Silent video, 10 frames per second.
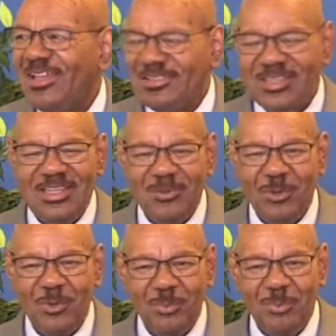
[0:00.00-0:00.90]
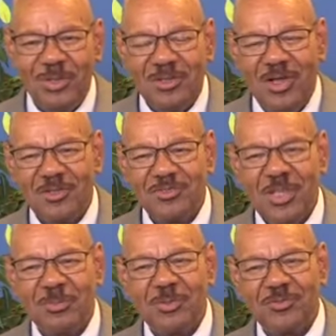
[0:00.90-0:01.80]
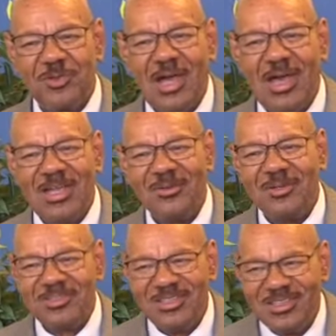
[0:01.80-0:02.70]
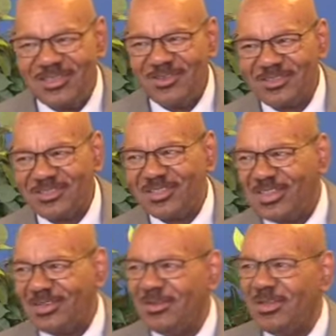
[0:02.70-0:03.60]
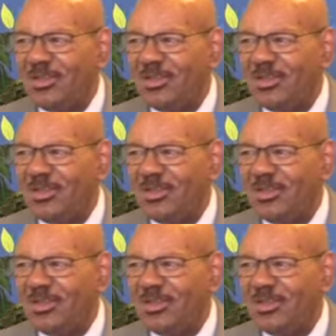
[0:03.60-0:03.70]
A lady wrote a book called Shepherds for Hire, where she accuses a lot